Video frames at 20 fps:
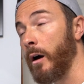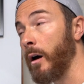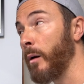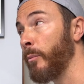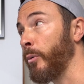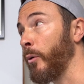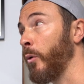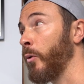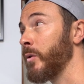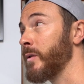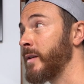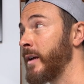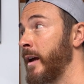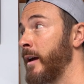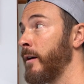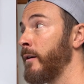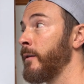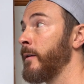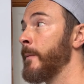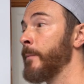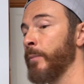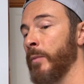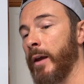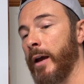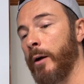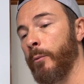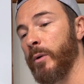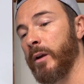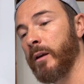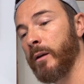up or down,
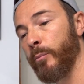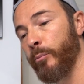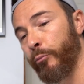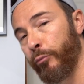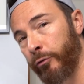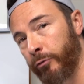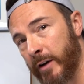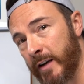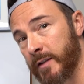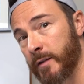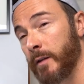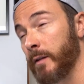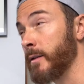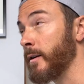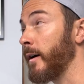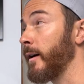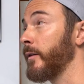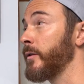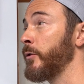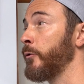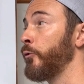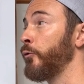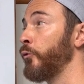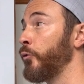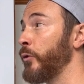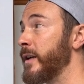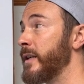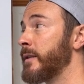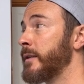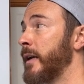and we can press the dial to
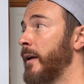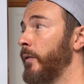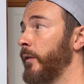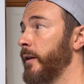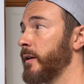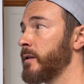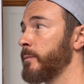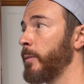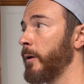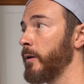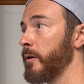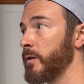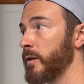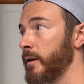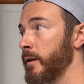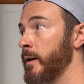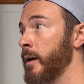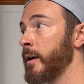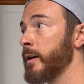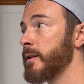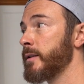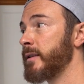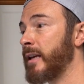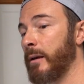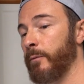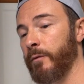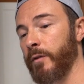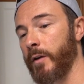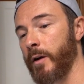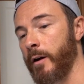reset the exposure.
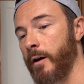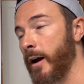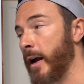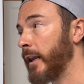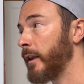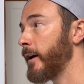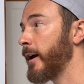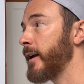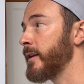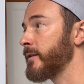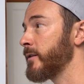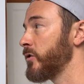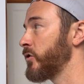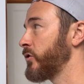Same for the highlights,